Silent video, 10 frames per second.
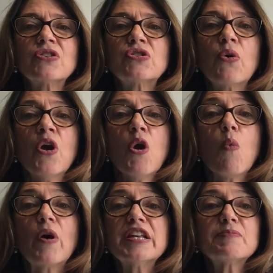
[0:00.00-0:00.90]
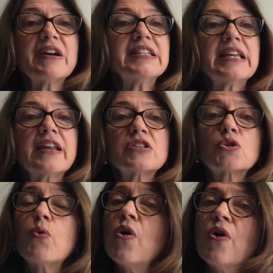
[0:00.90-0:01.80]
So what is my
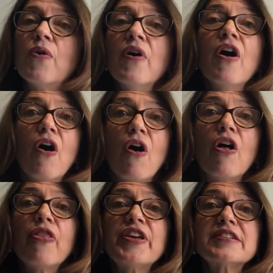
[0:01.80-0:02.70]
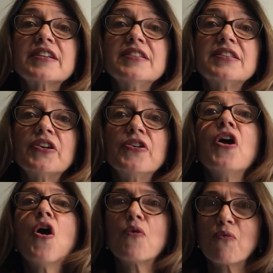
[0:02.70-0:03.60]
status quo, all things considered,
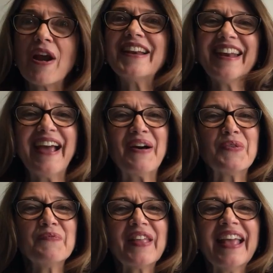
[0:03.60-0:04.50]
right now?